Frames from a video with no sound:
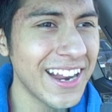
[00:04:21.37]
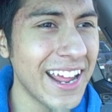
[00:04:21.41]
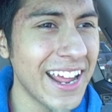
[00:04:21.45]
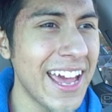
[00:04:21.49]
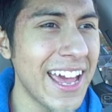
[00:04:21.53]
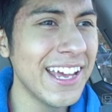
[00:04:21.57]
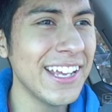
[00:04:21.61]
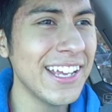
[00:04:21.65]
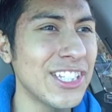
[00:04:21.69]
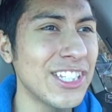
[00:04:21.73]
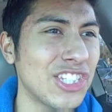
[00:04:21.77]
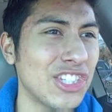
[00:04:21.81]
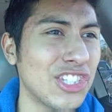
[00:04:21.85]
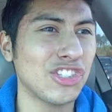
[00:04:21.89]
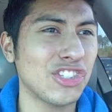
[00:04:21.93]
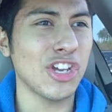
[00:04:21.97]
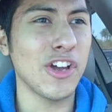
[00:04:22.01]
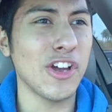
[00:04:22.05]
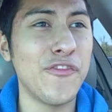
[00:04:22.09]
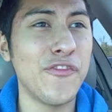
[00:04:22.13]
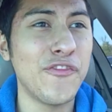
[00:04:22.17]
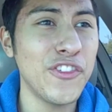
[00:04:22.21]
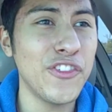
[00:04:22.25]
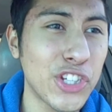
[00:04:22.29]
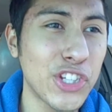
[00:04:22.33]
Today's
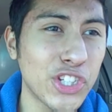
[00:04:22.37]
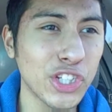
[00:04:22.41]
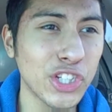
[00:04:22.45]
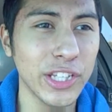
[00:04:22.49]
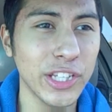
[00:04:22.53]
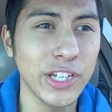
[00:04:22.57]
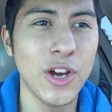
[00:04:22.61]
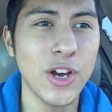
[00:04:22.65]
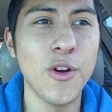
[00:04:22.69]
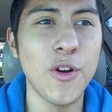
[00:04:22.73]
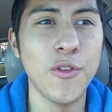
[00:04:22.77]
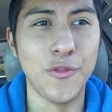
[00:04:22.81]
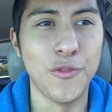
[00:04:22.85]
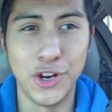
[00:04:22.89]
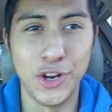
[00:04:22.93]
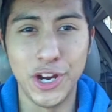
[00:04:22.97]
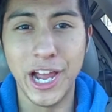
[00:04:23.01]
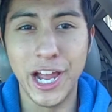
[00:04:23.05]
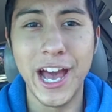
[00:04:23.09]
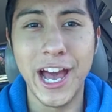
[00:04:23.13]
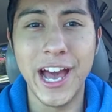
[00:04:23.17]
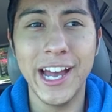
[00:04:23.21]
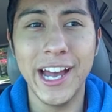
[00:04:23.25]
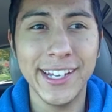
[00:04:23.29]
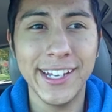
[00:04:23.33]
officially over,
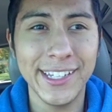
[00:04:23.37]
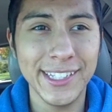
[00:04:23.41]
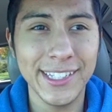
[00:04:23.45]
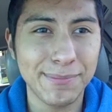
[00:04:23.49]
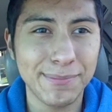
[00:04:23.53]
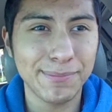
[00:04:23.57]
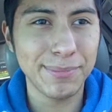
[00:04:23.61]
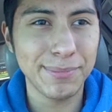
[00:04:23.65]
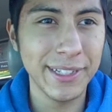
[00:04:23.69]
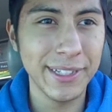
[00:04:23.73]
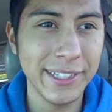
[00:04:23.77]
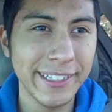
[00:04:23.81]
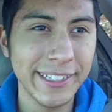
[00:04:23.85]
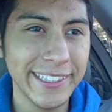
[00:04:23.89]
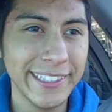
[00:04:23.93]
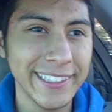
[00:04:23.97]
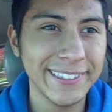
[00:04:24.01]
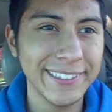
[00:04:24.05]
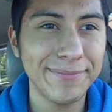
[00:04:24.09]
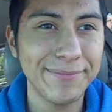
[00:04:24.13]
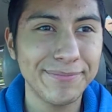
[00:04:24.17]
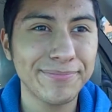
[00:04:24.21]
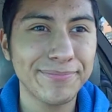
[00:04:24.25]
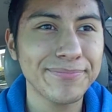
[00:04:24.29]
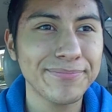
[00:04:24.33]
guys,
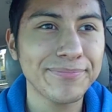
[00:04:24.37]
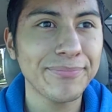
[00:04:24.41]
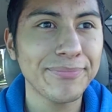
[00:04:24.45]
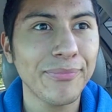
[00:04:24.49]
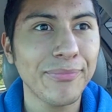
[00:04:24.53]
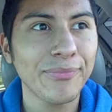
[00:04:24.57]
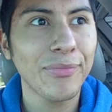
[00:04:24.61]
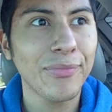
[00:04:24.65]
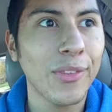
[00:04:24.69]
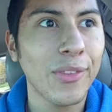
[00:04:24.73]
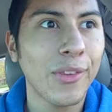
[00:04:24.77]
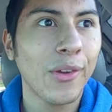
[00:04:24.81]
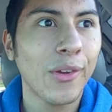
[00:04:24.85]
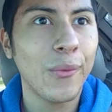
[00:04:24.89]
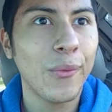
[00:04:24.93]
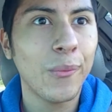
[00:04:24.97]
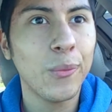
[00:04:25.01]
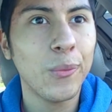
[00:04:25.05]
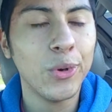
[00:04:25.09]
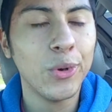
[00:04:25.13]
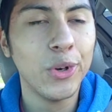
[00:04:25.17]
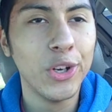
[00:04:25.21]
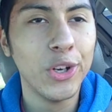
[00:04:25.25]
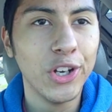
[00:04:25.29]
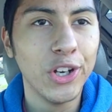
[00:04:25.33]
but
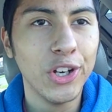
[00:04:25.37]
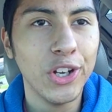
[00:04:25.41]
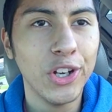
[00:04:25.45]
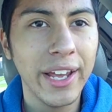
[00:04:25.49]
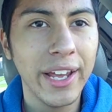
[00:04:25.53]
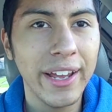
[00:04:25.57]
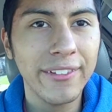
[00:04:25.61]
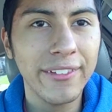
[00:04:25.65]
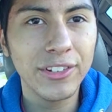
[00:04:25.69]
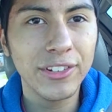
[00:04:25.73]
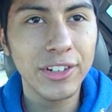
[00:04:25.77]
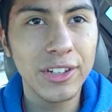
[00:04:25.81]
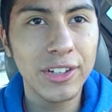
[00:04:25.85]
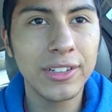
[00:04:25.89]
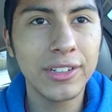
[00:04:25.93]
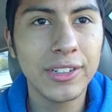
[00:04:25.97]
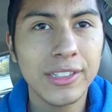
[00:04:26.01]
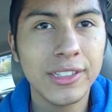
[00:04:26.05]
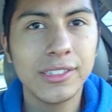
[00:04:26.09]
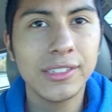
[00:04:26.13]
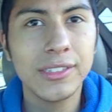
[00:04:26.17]
whatever.